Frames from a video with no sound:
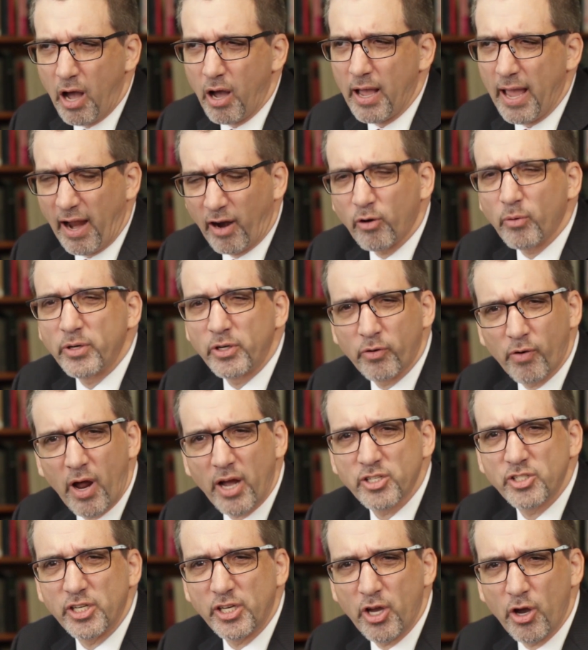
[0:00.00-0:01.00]
heroin or
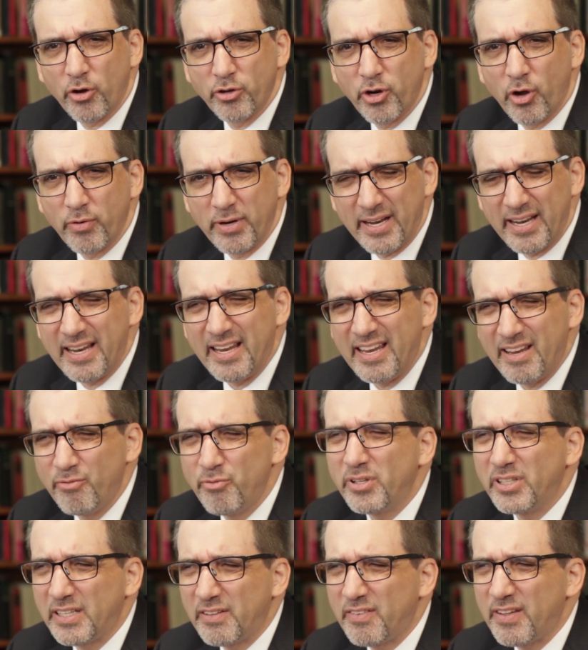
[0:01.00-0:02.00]
oxycodone. It
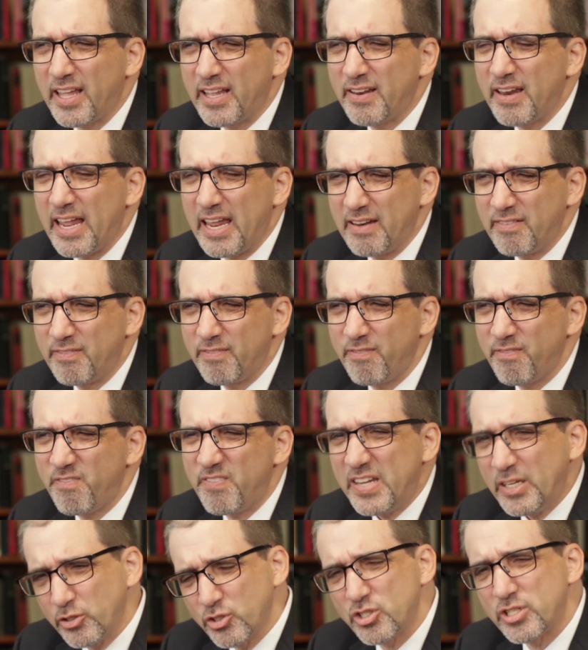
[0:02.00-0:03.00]
really
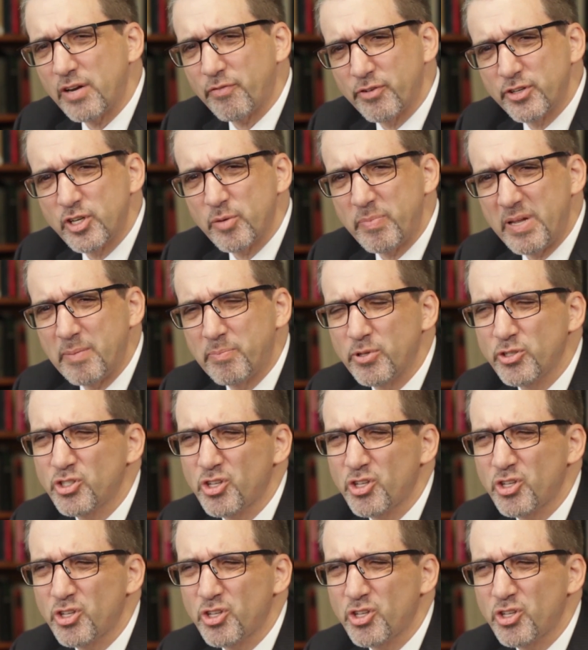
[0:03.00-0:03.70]
feels different to people.